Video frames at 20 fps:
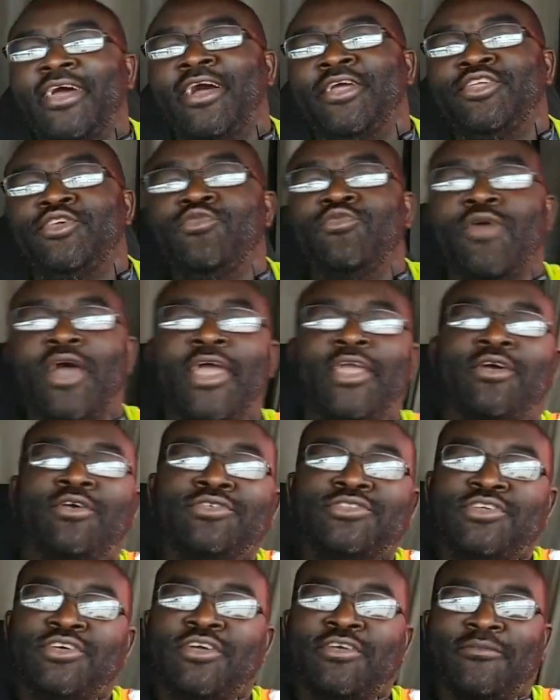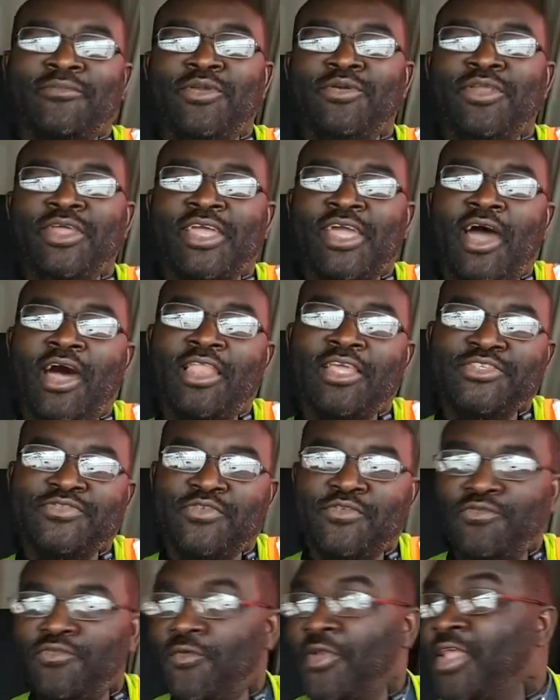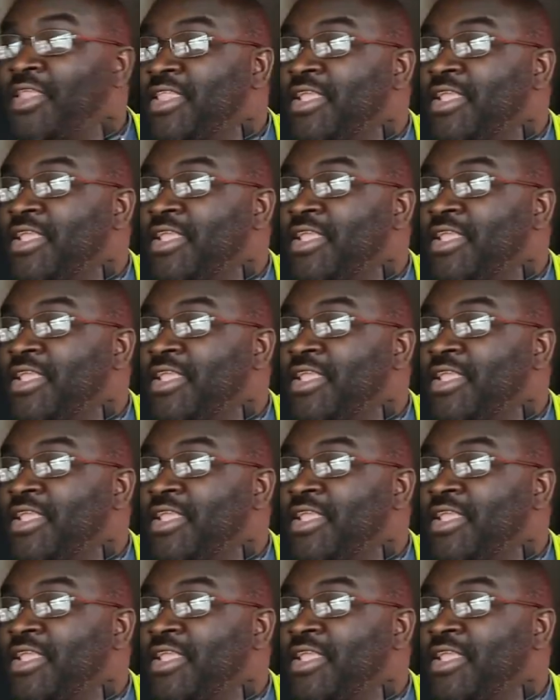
you're right. Go to a community college for free.